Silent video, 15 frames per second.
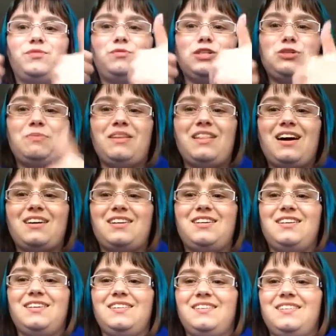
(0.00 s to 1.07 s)
Wish me luck.
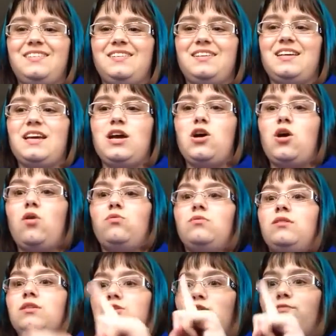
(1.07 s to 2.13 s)
Oh,
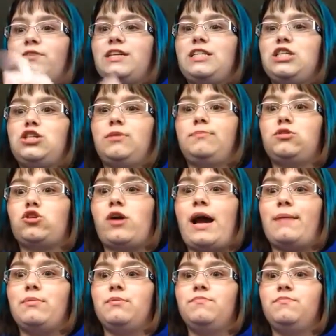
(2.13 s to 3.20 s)
don't forget to
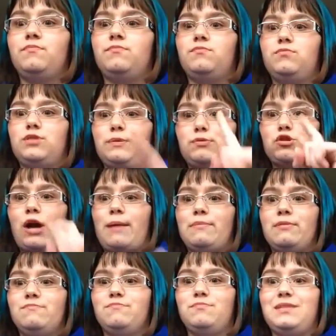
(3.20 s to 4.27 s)
subscribe. Subscribe,
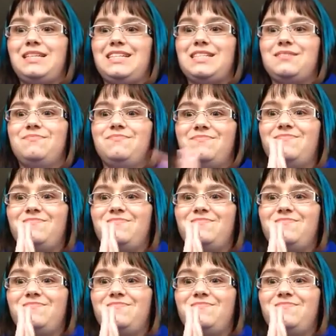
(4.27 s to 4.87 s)
please.